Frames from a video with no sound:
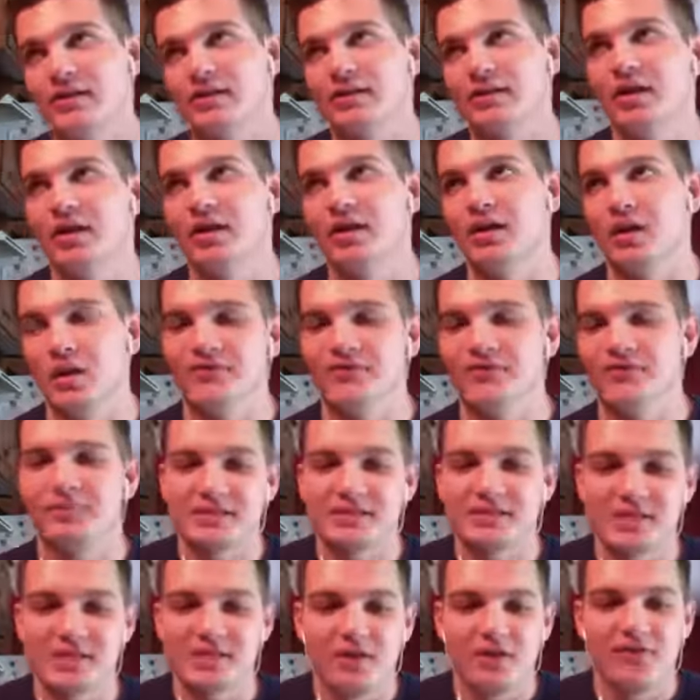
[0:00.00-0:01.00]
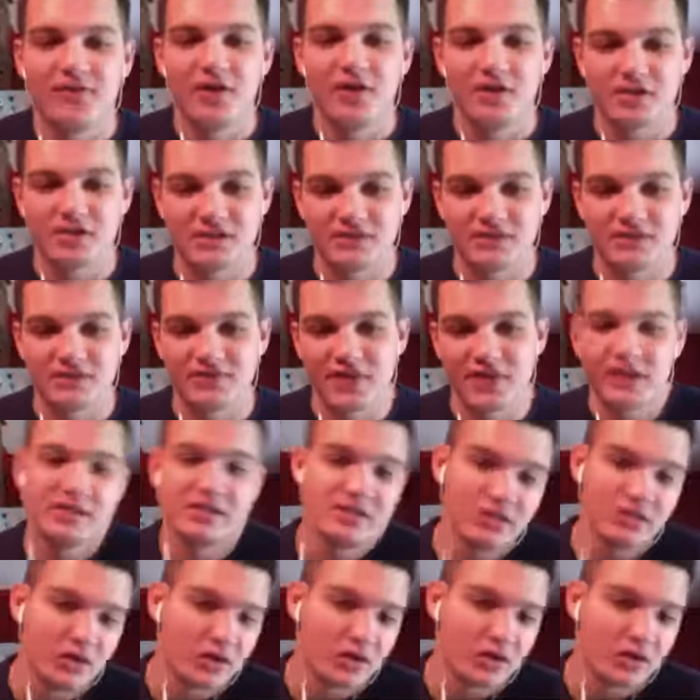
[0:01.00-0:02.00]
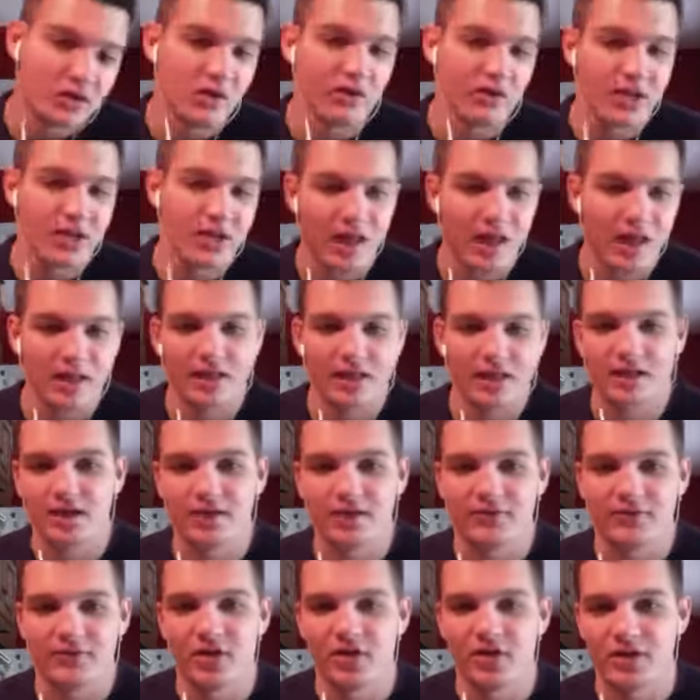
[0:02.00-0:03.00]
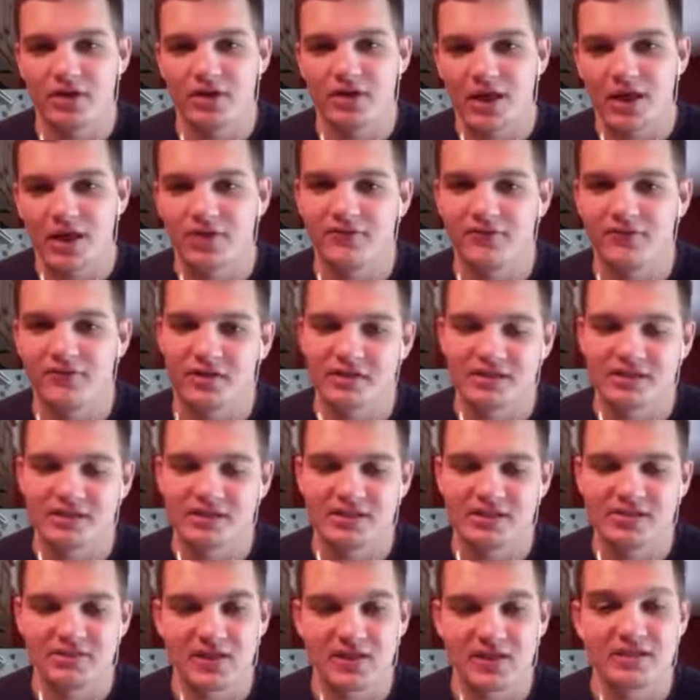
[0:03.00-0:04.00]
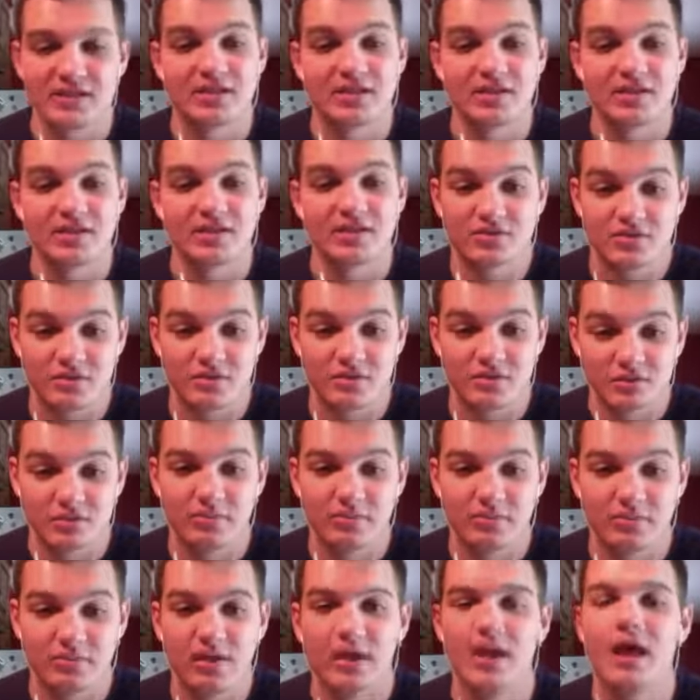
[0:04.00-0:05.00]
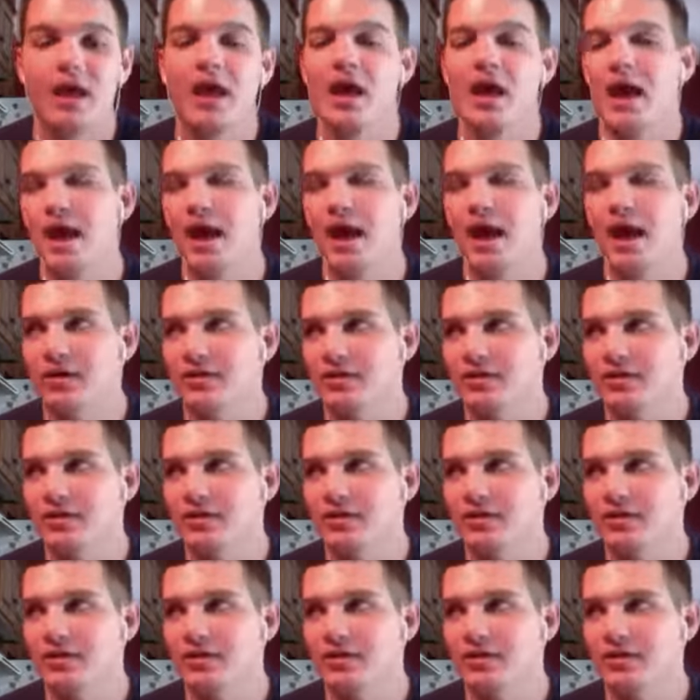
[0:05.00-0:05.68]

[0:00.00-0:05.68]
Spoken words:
if Pestano falls on his face, you go to Cody Allen. And if Cody Allen falls on his face, then you're screwed. But I